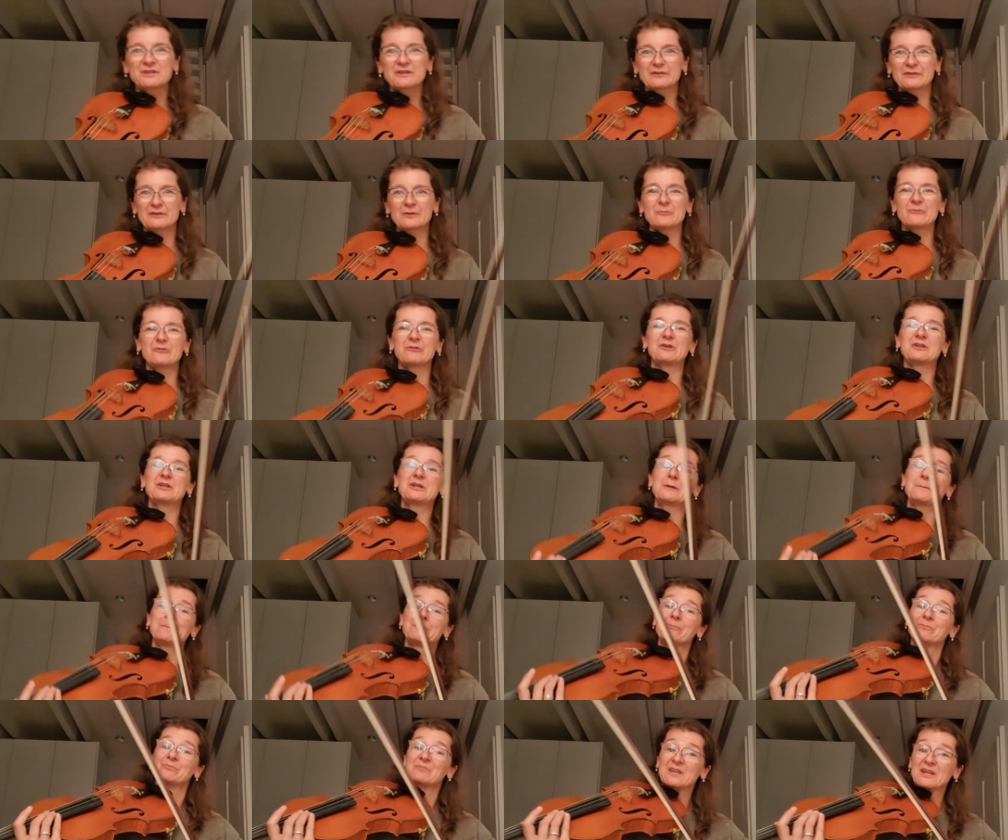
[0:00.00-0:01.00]

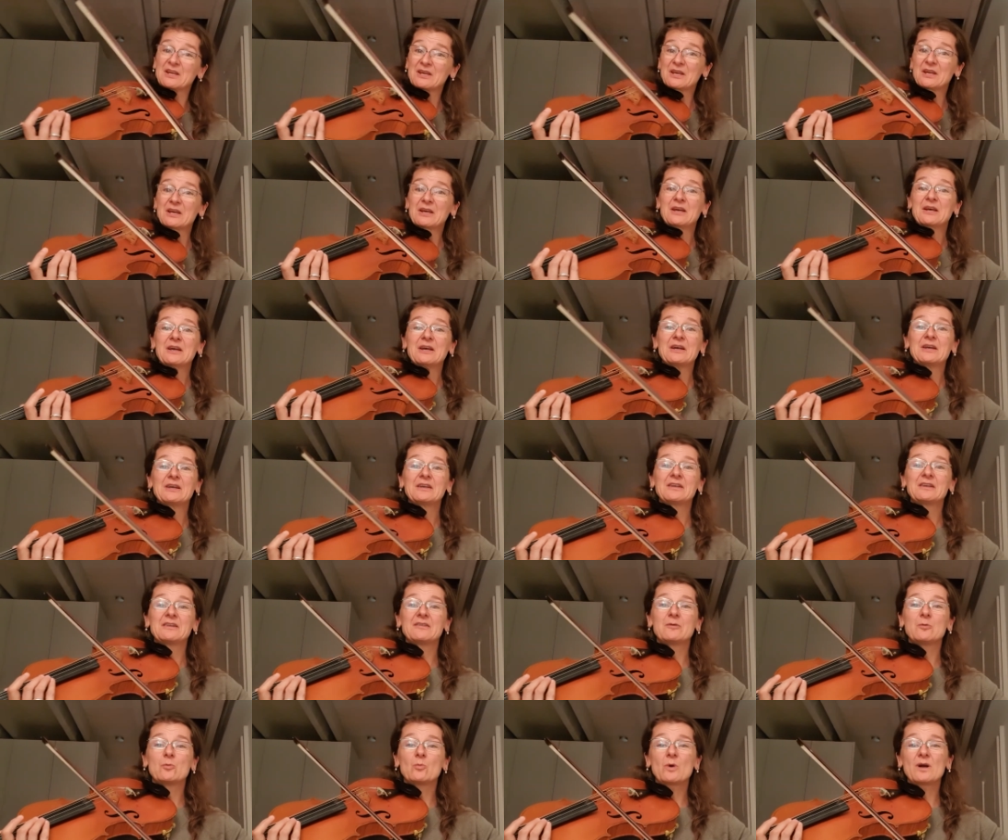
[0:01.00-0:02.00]
symphony,
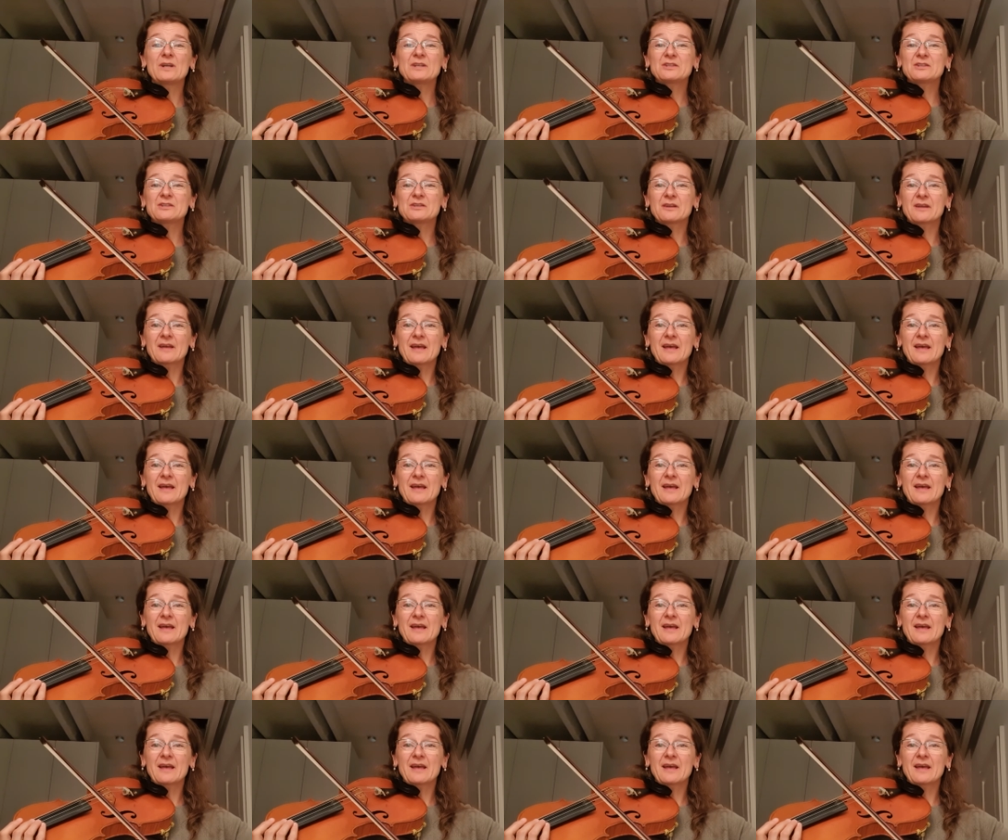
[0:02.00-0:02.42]
what